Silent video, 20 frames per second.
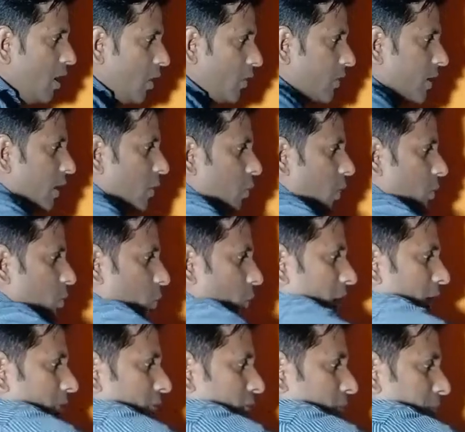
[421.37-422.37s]
here what we
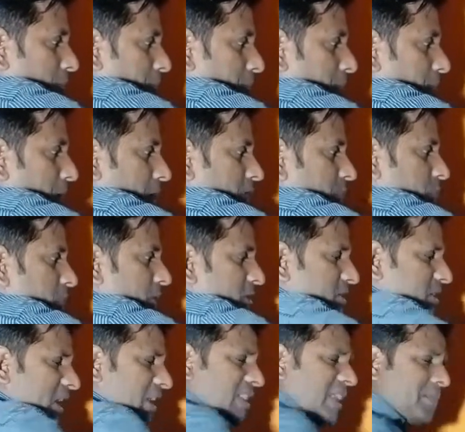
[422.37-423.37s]
have, plus plus
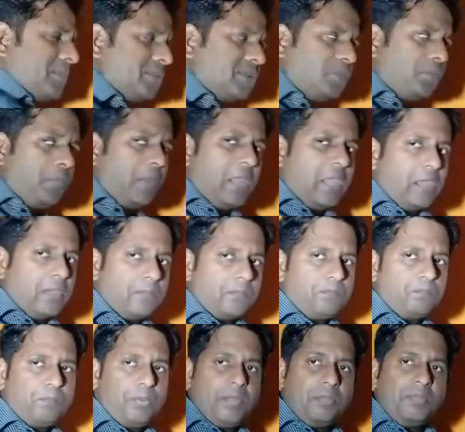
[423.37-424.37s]
a, that is pre.
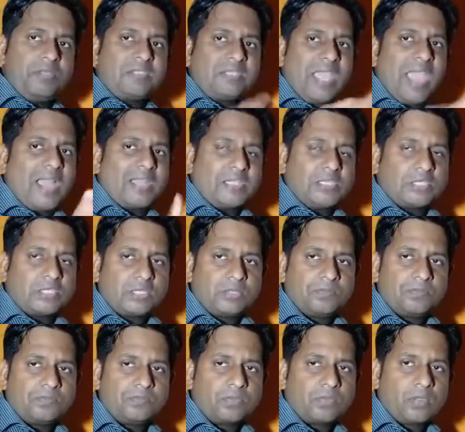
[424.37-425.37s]
Pre means add it.
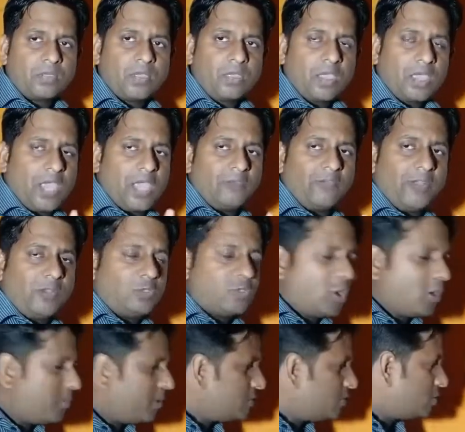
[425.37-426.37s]
A value is how
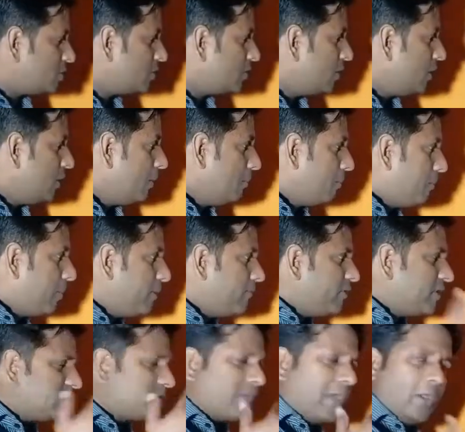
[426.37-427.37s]
much?
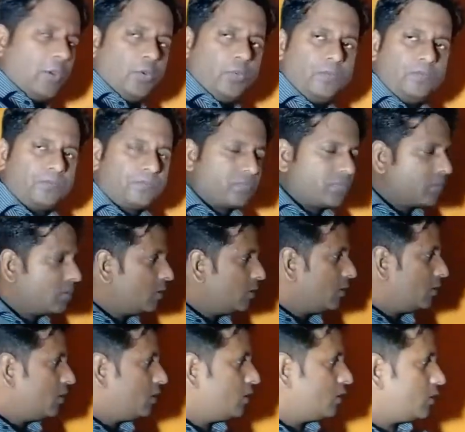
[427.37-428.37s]
Previous value.
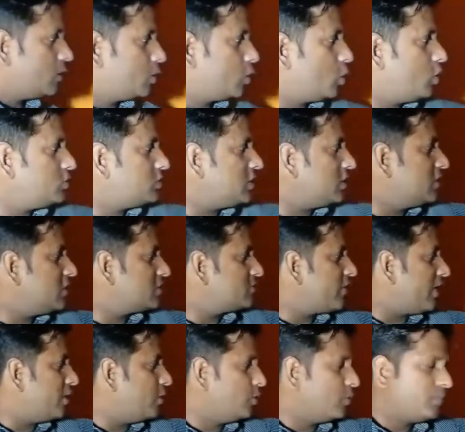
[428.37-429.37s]
Don't see this
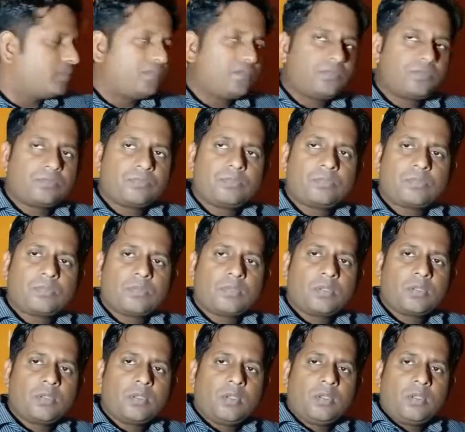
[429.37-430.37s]
value.
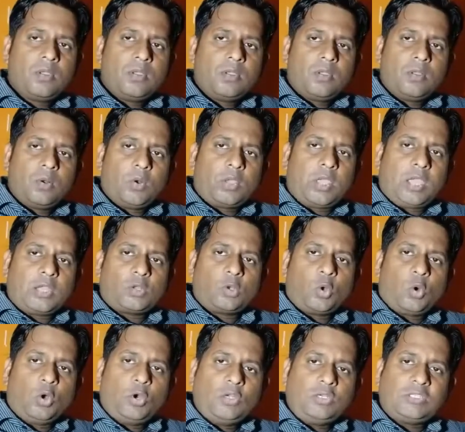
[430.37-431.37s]
Okay,
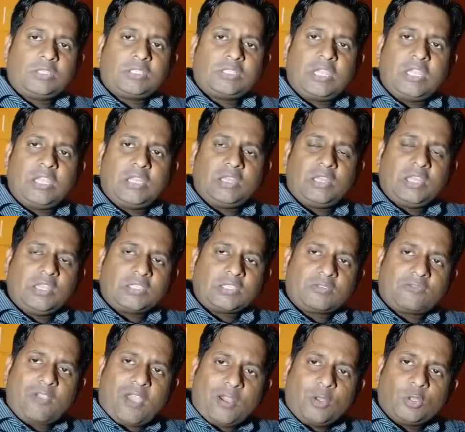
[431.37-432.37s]
don't see this
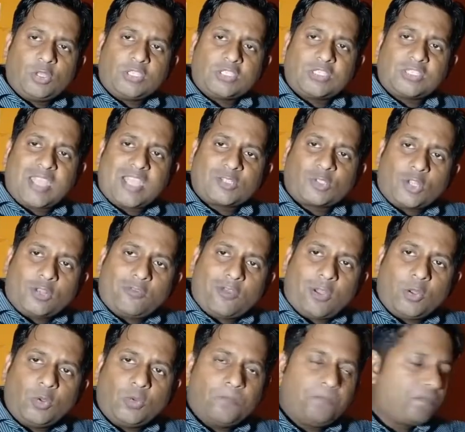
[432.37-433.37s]
value, this is actual
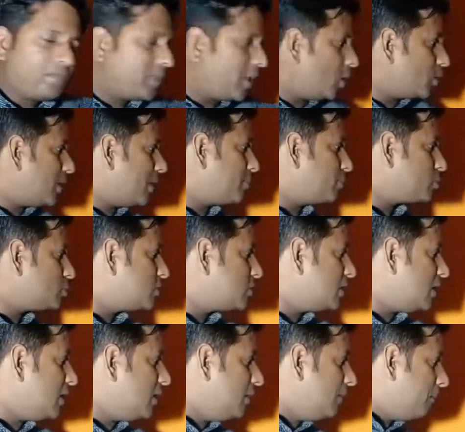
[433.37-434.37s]
value. Now you have to see
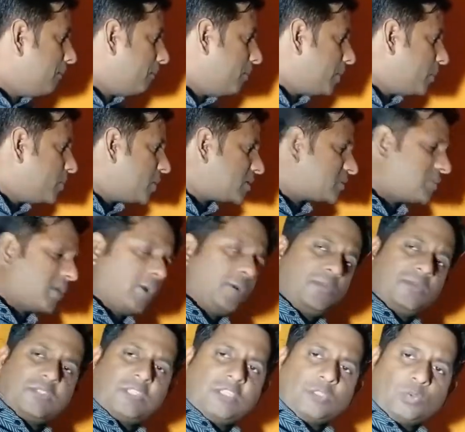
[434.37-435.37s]
the previous value, means
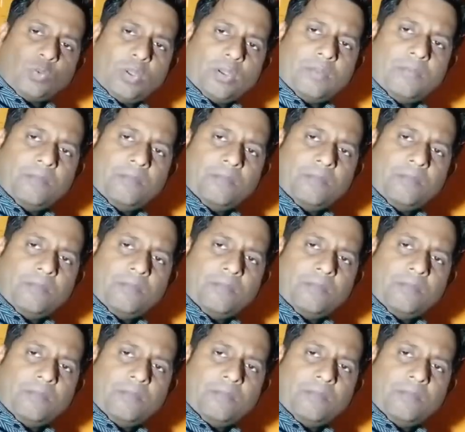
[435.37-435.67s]
this one.